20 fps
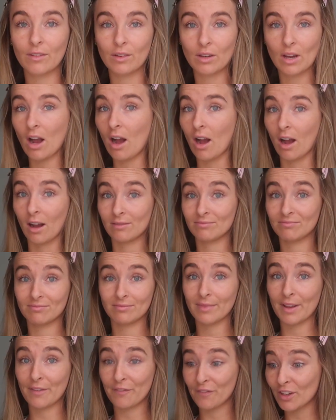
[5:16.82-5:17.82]
Yeah,
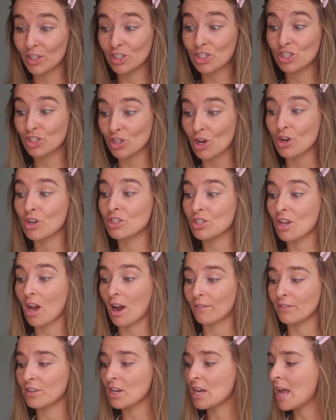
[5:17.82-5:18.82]
it feels so
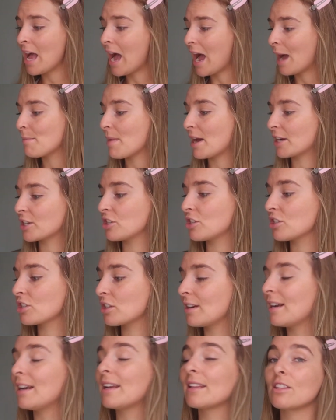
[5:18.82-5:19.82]
soft. I'm actually just
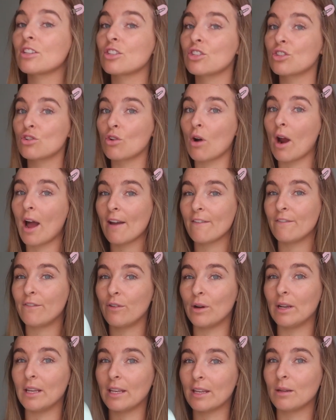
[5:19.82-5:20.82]
gonna let this dry
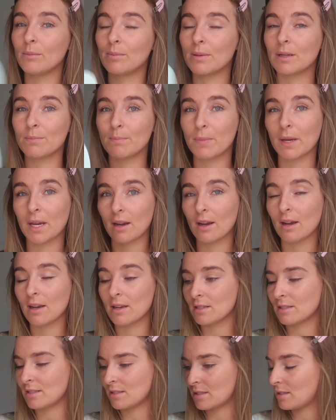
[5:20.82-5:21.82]
for a little bit
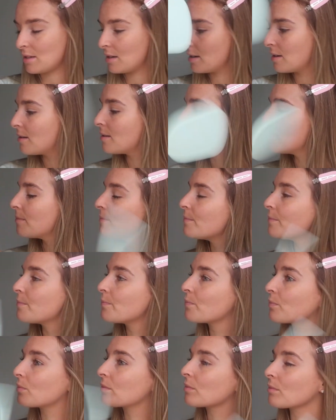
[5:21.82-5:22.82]
because
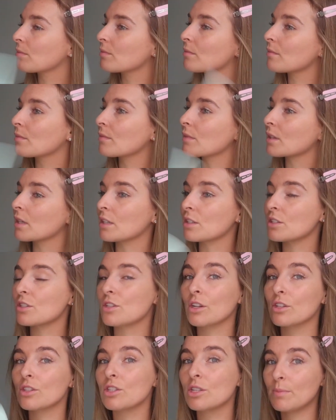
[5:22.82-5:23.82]
it's
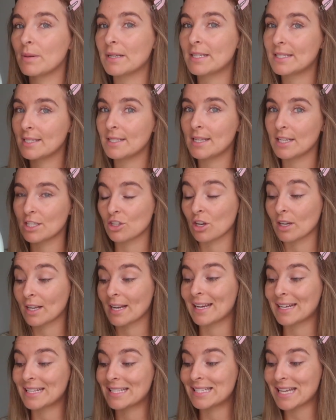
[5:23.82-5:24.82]
not
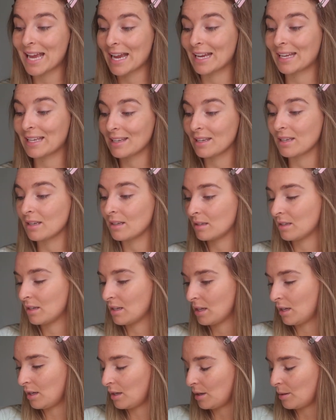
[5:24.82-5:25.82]
like a tacky
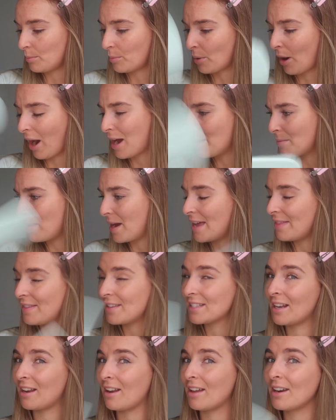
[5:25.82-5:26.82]
primer, and
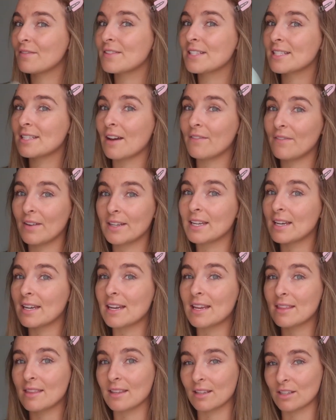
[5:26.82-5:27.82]
there's a lot of stuff
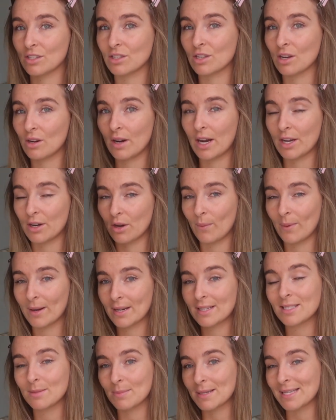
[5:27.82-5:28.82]
underneath it, so I don't want
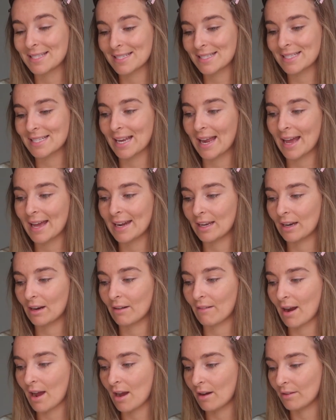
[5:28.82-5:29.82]
it to be sliding
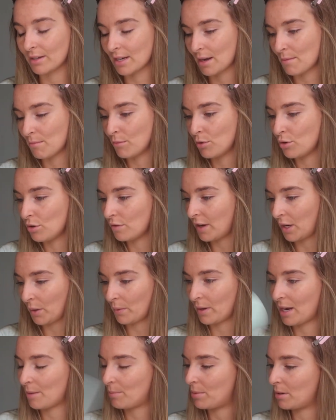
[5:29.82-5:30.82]
around and moving
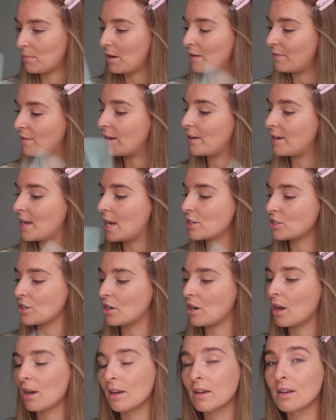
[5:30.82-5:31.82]
when I put my
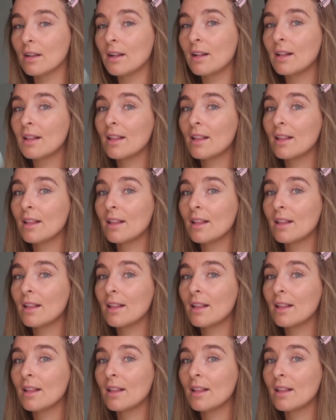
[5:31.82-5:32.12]
foundation on.